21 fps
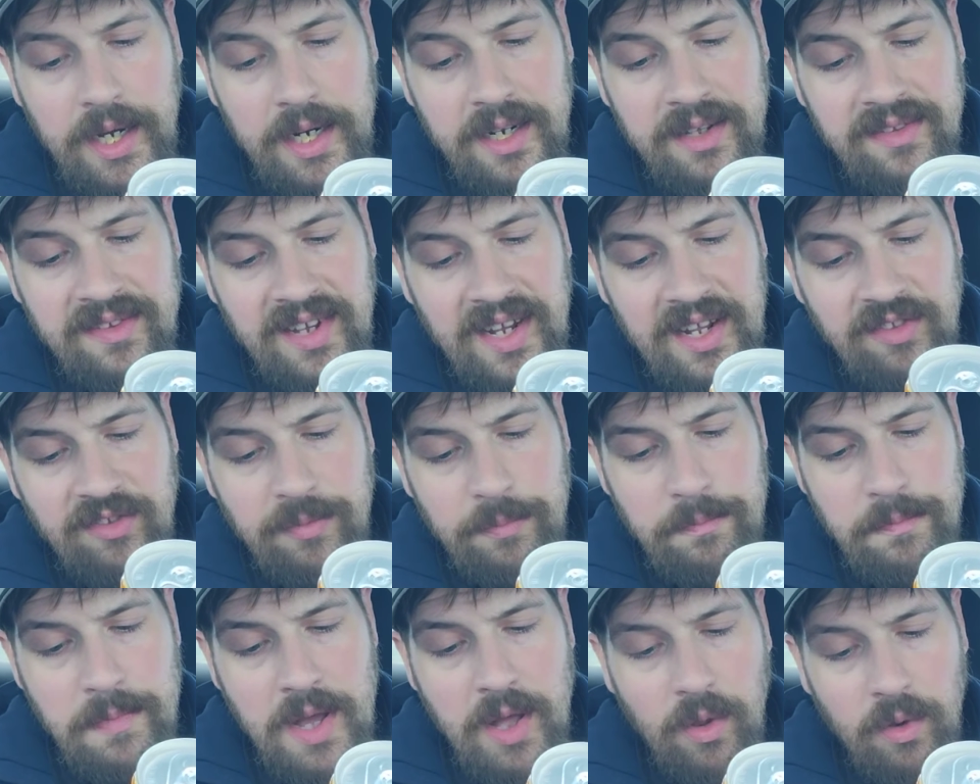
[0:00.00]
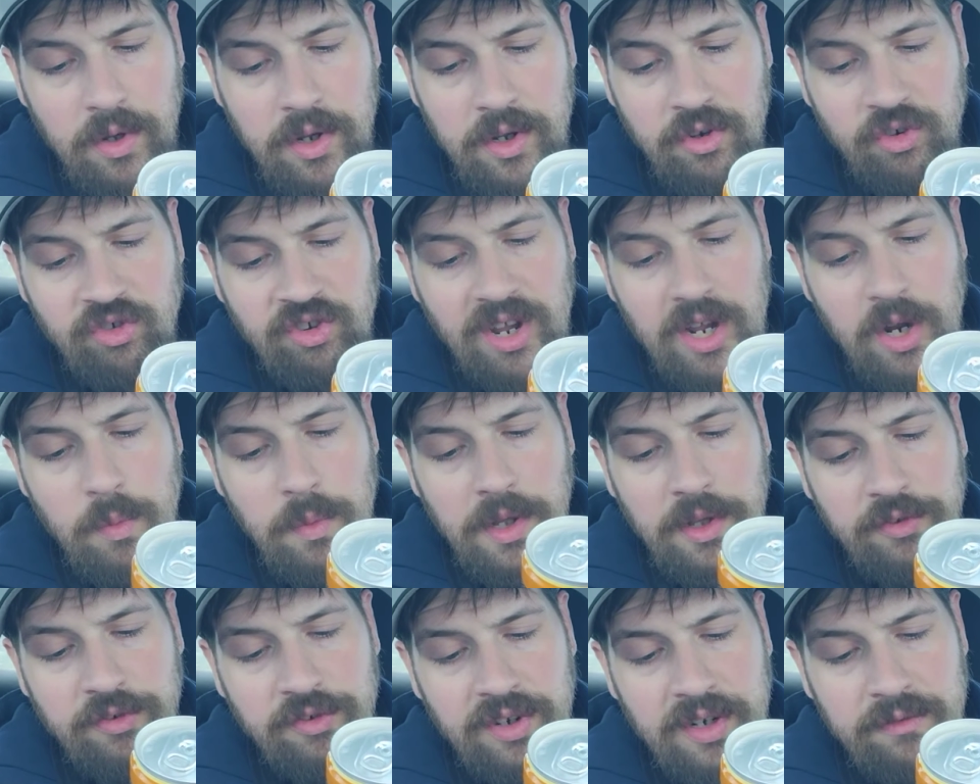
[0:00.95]
Contains milk. Shake
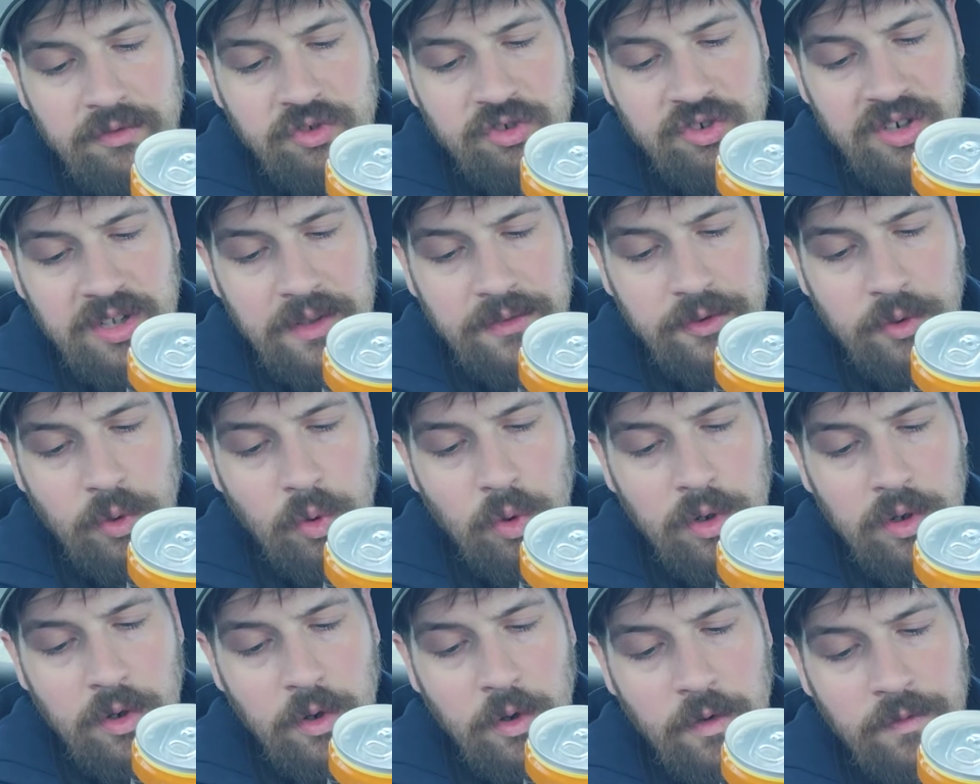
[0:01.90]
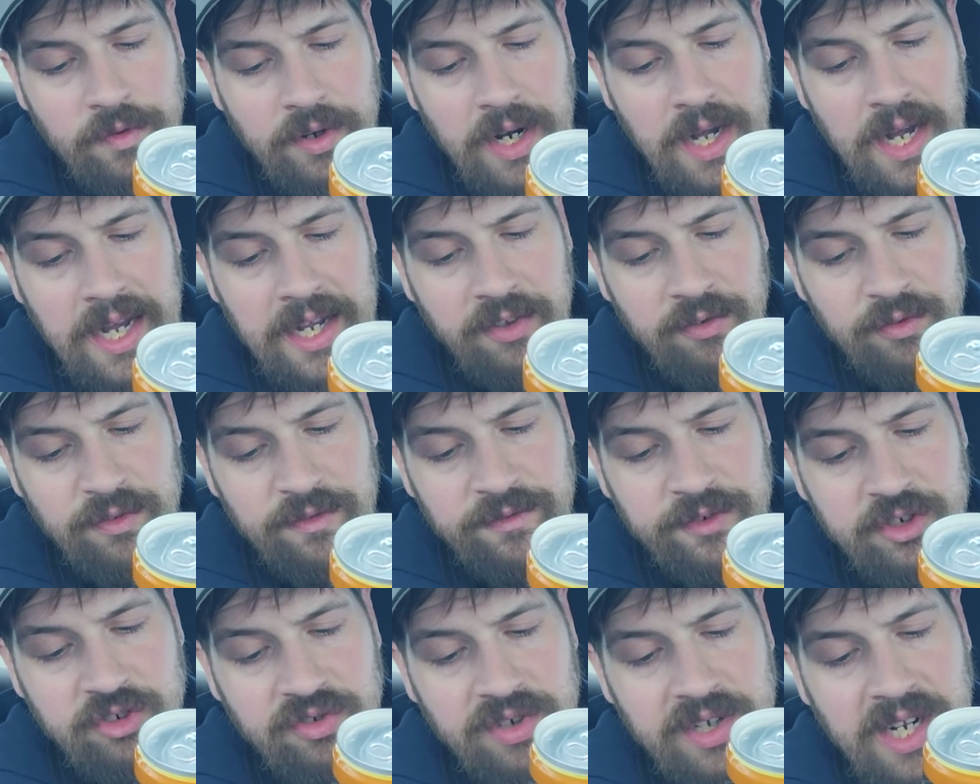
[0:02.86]
well, serve chilled or over ice.
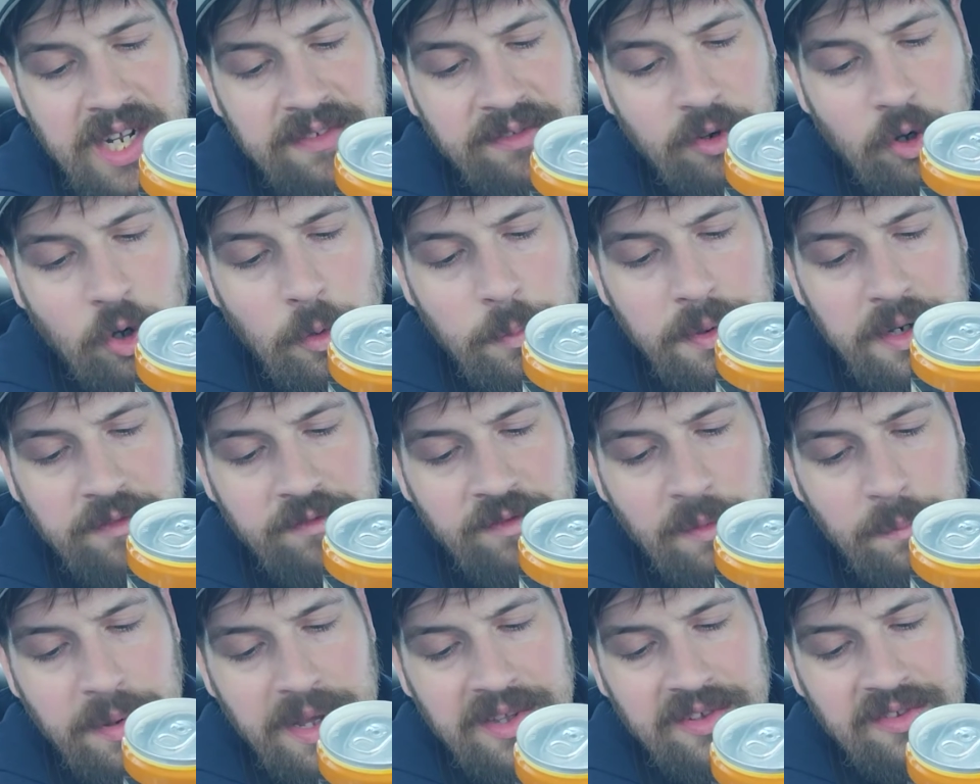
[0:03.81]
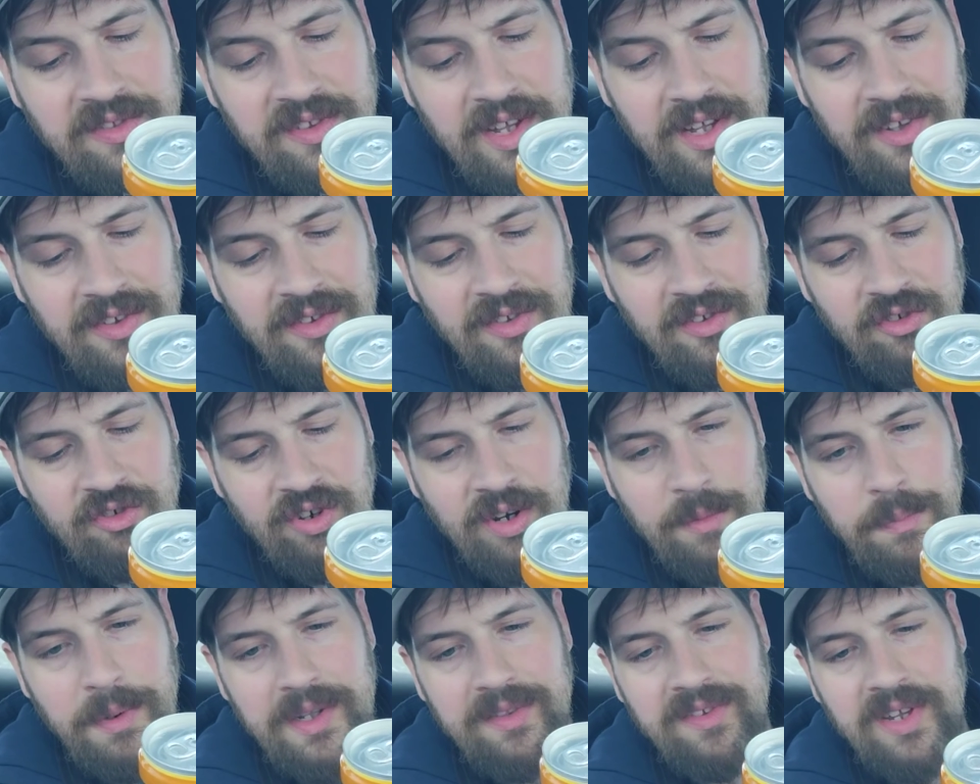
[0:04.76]
Refrigerate after opening for best taste.
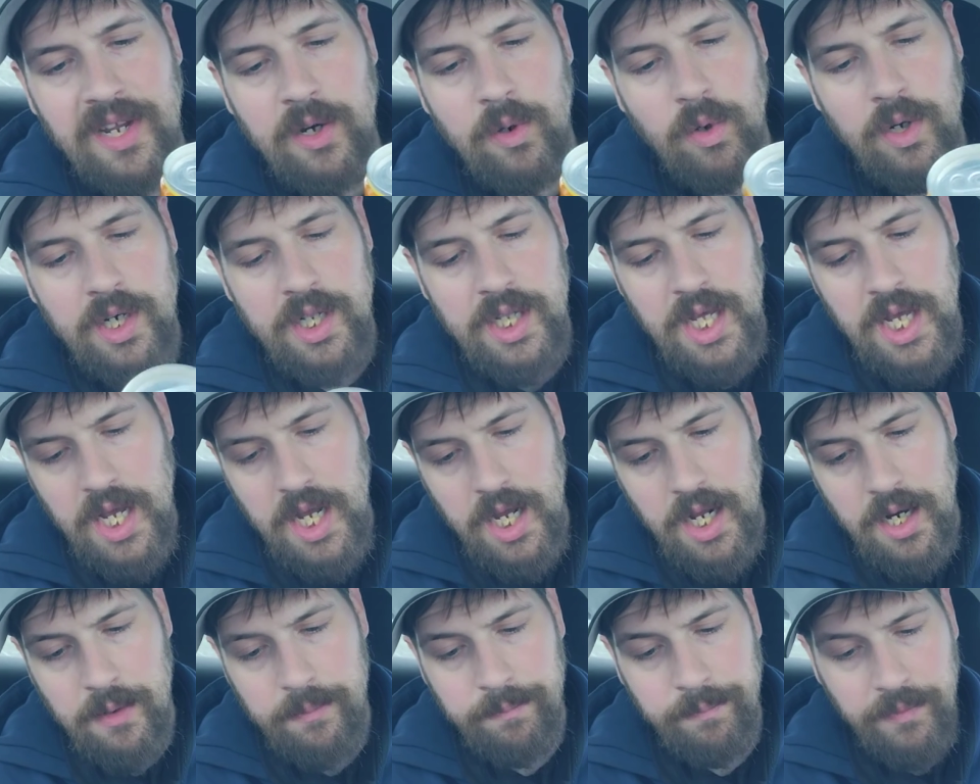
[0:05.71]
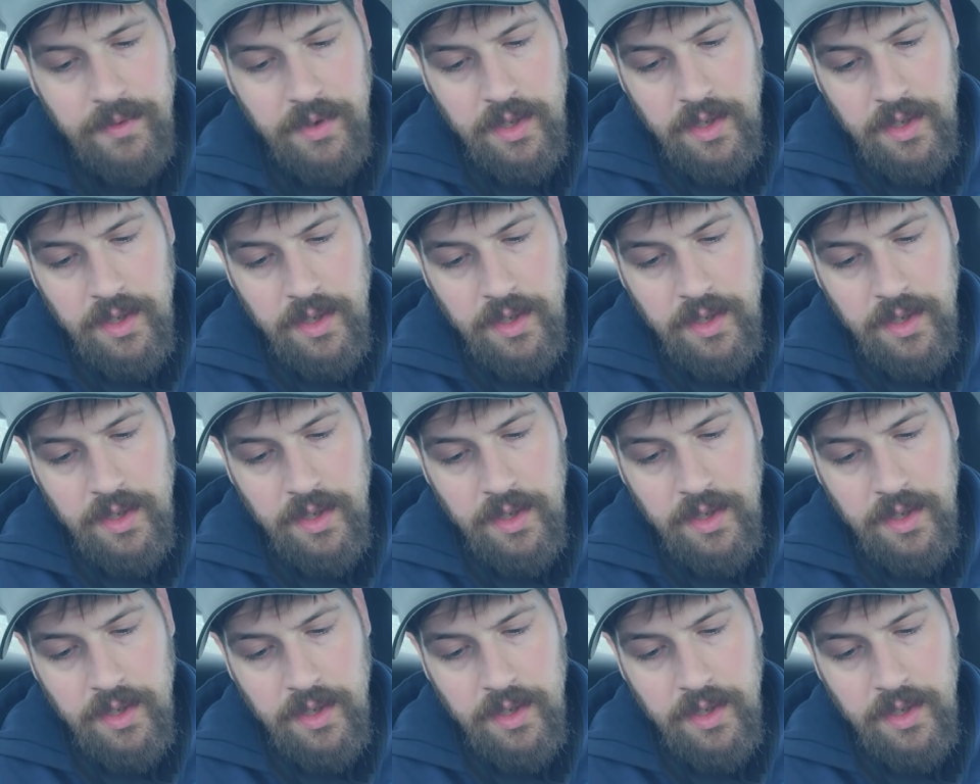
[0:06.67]
Drink by date on can.